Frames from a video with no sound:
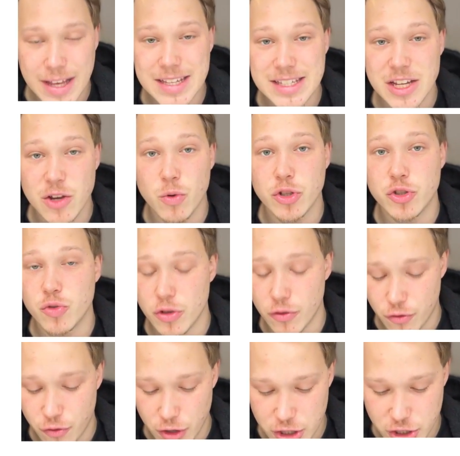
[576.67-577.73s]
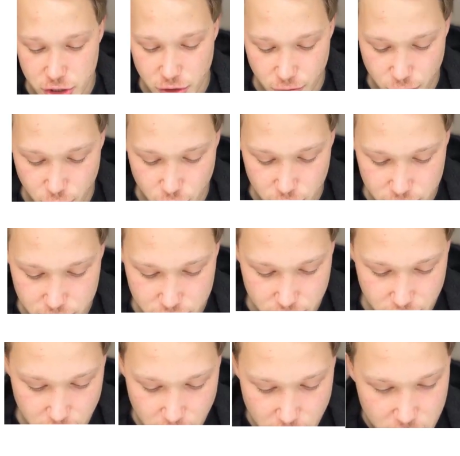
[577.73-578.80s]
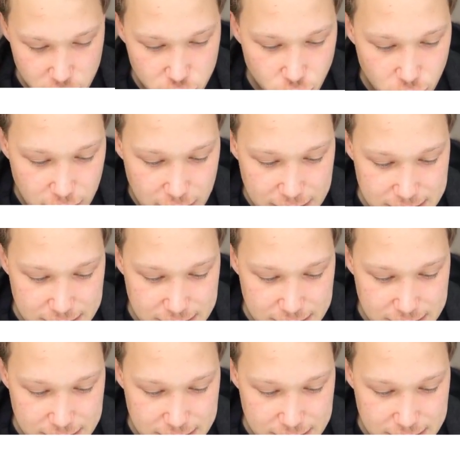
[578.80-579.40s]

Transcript: is equal to the frictional force. So let's